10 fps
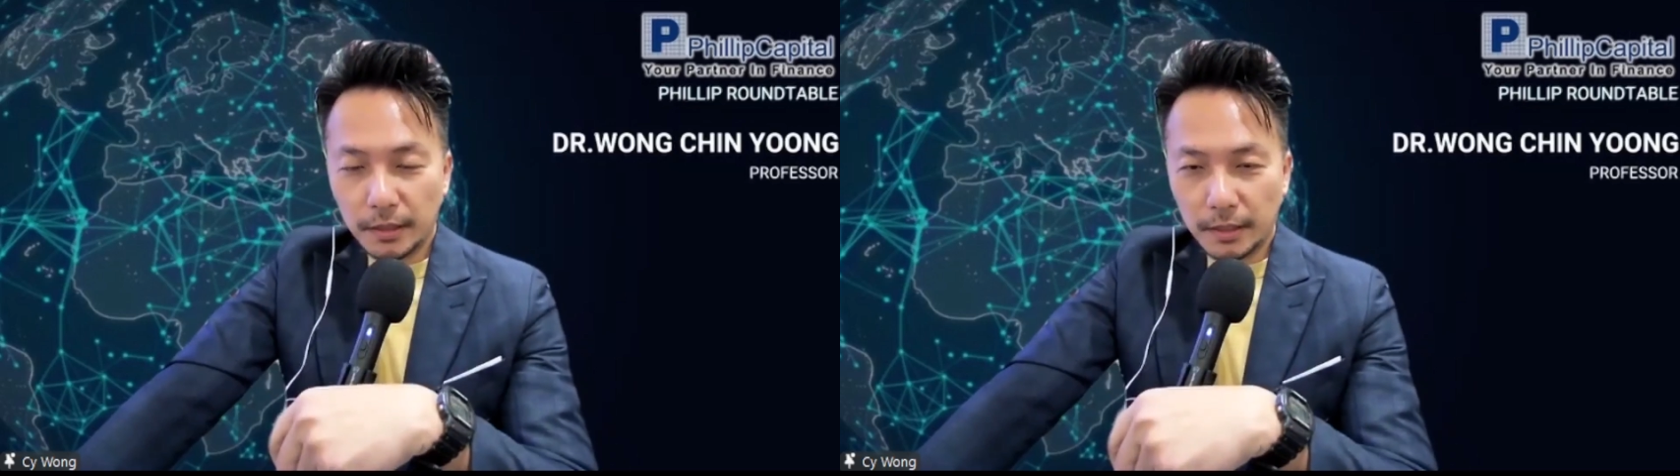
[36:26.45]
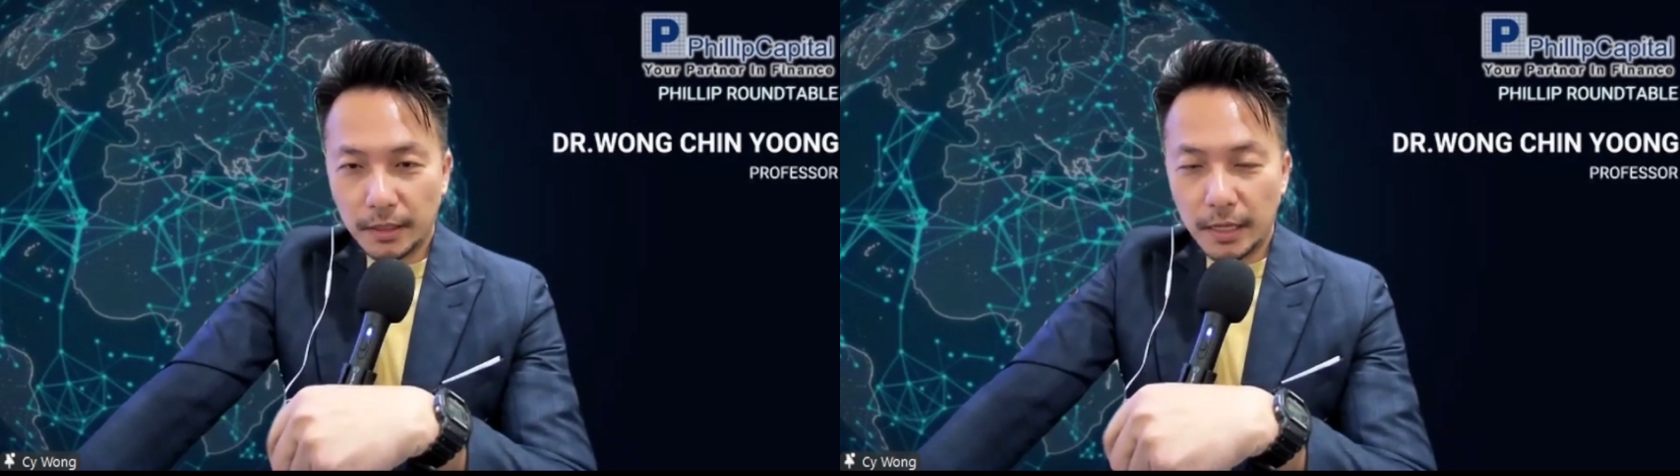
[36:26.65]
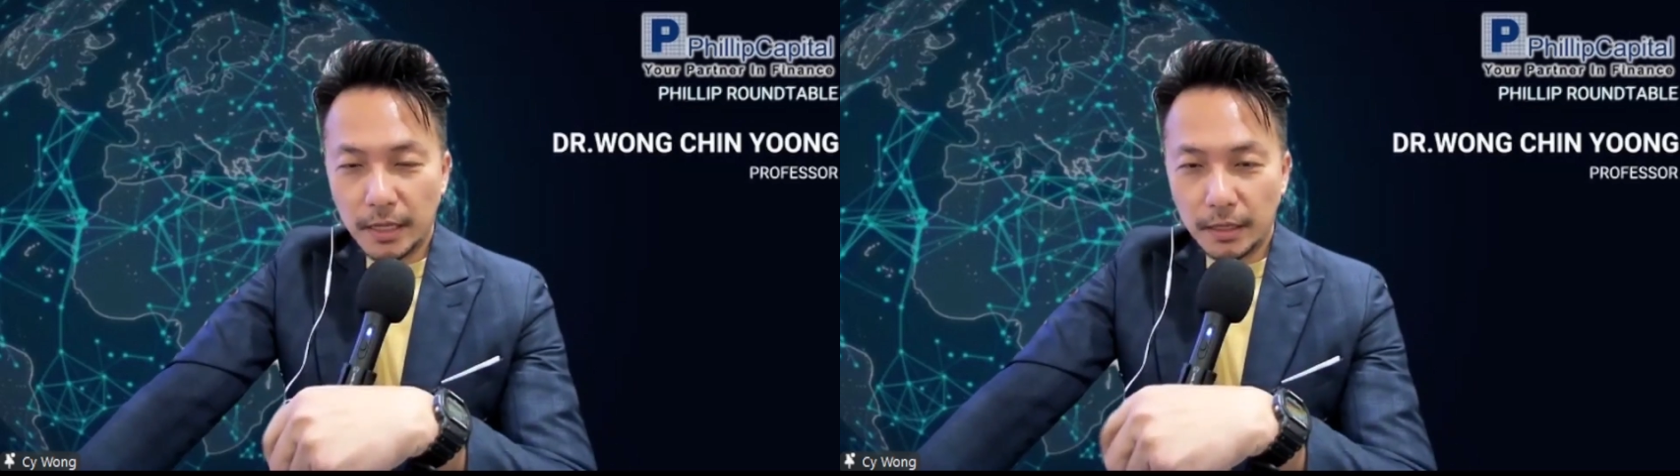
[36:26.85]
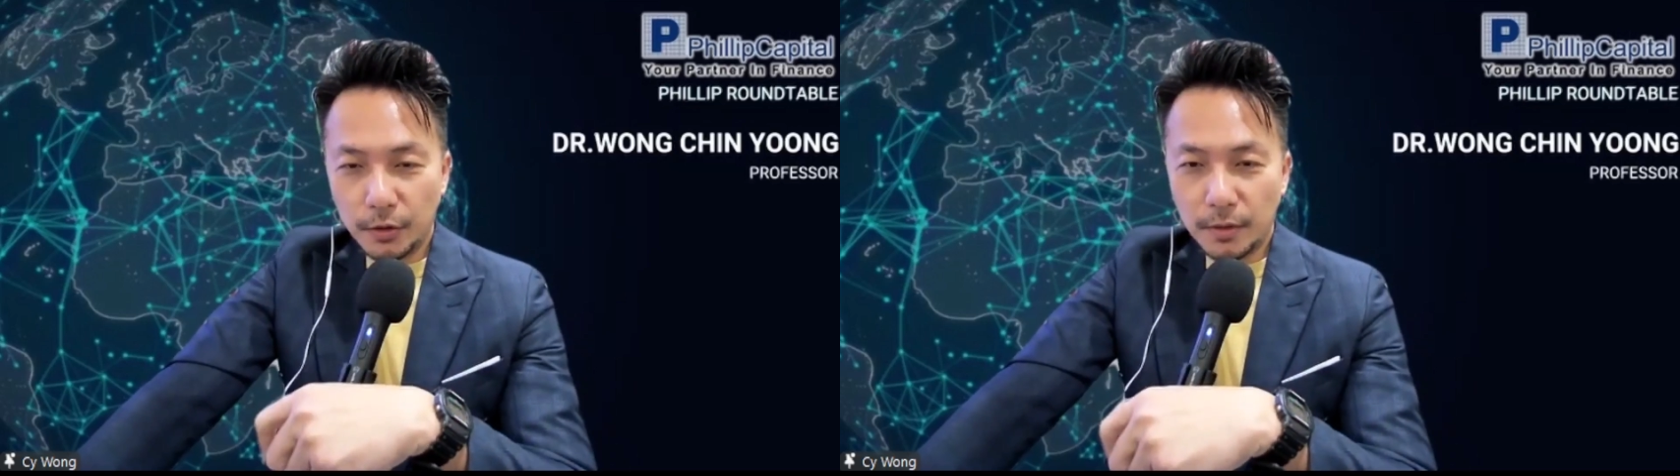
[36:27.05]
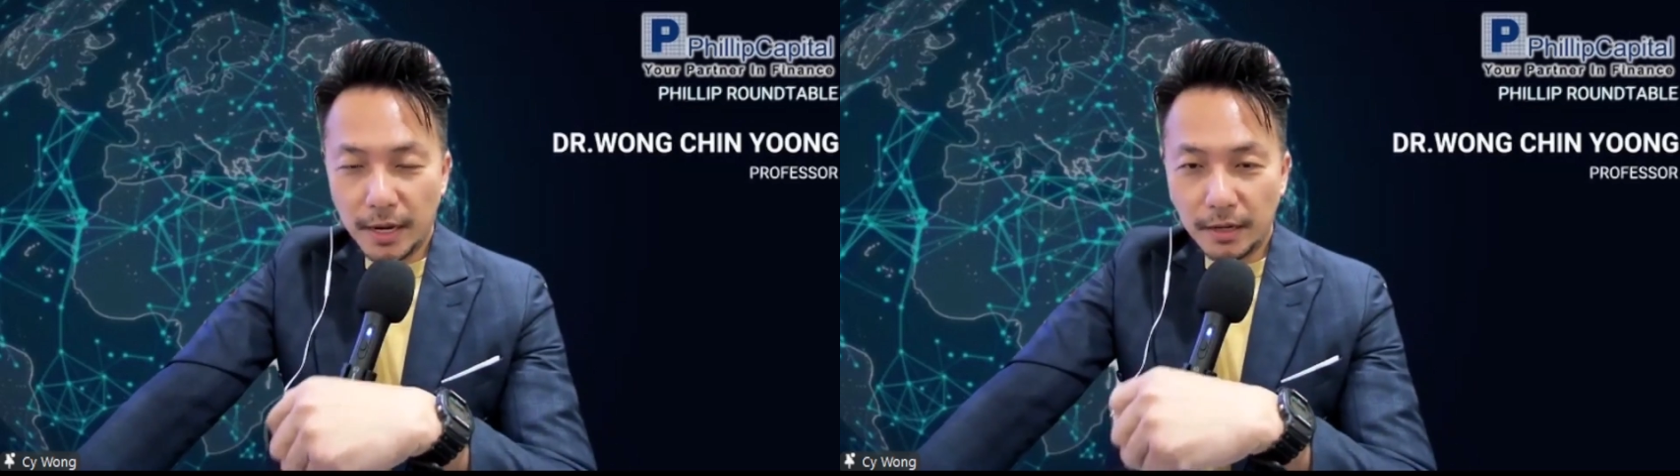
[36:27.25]
the
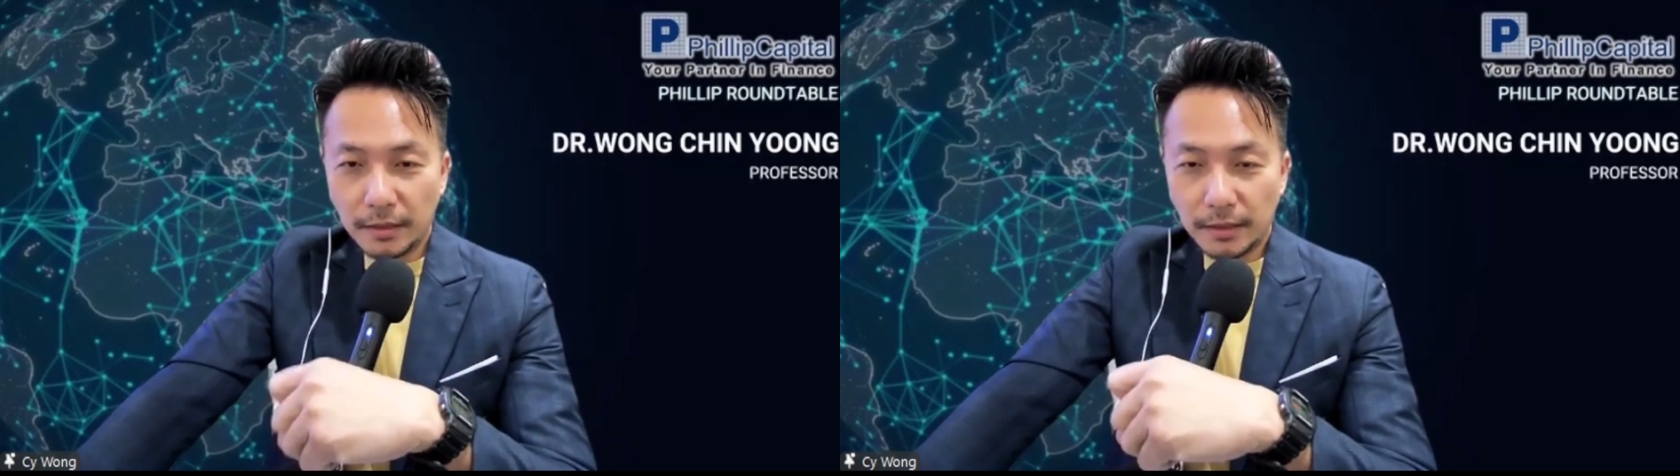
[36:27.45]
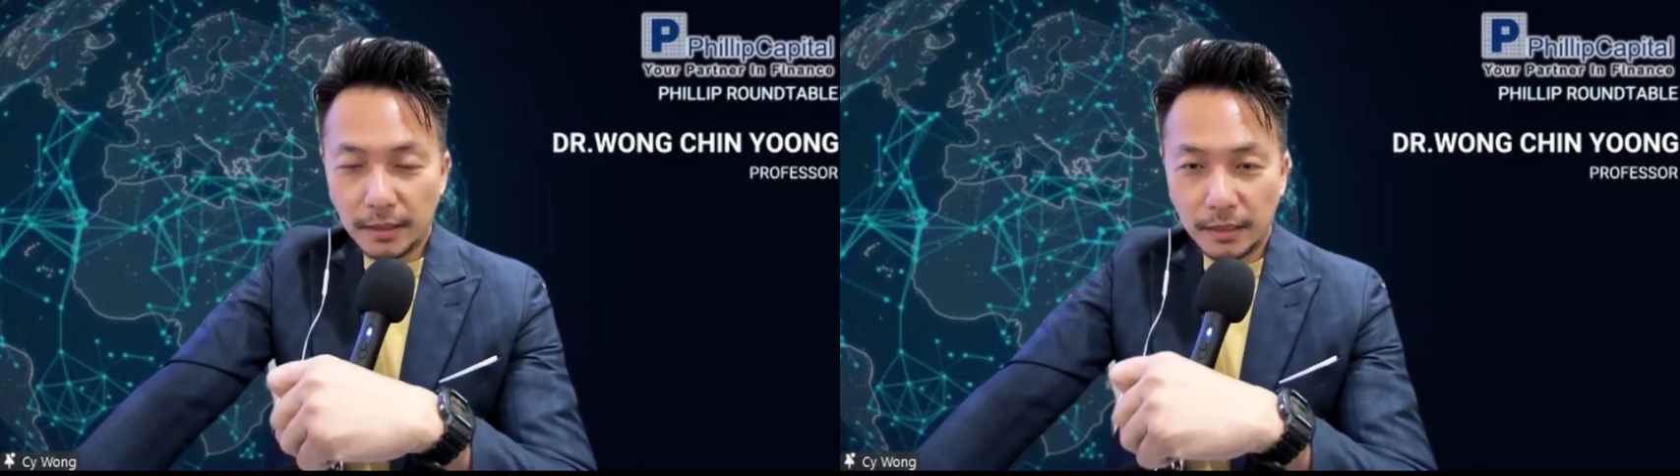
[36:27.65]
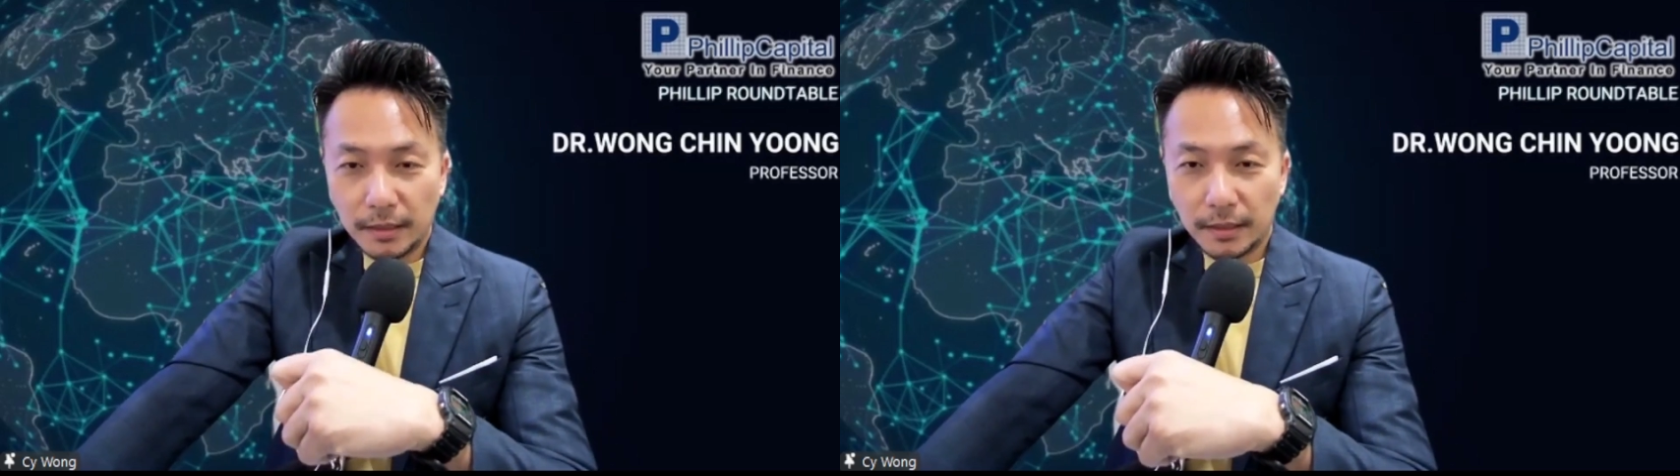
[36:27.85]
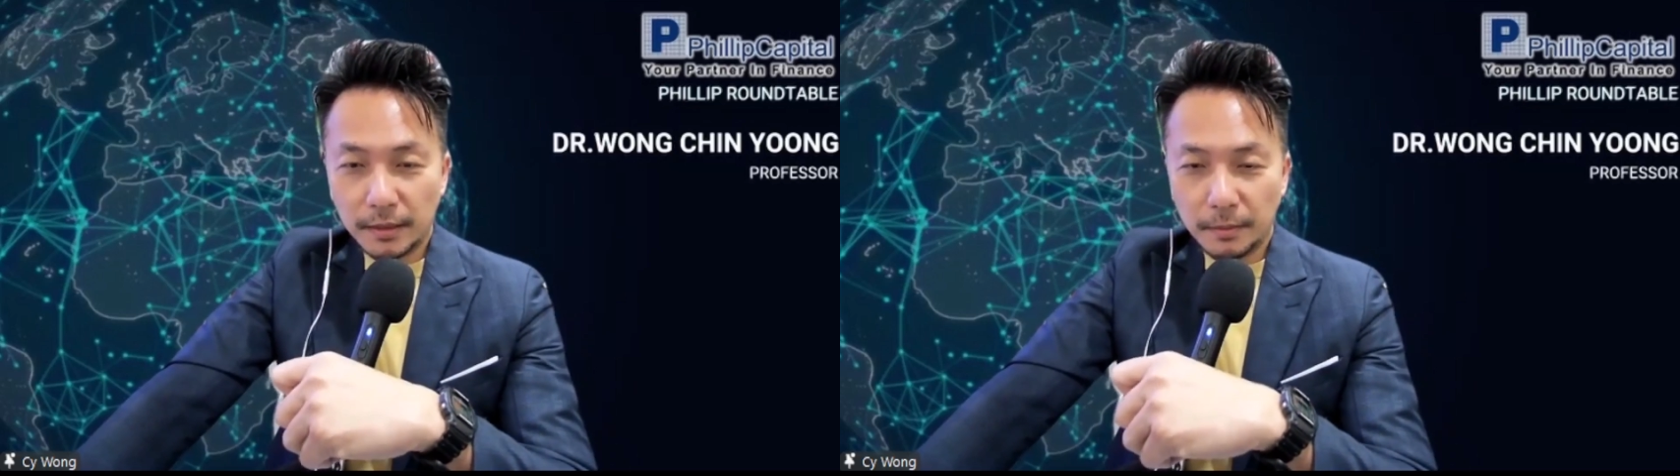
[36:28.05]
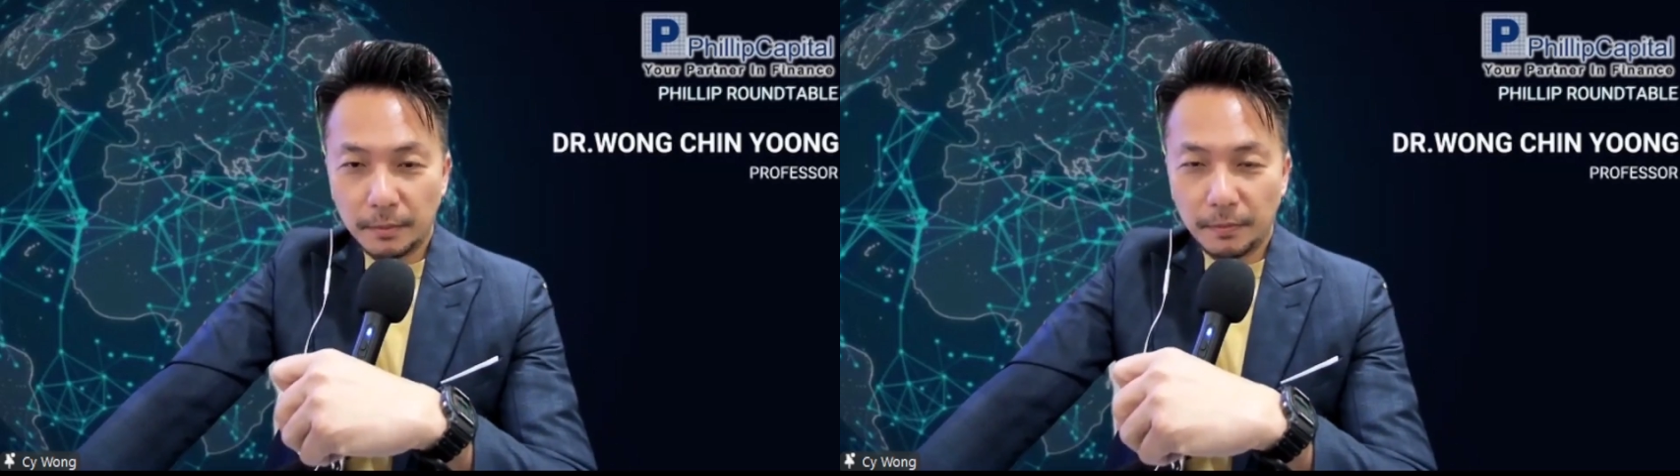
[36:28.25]
United States,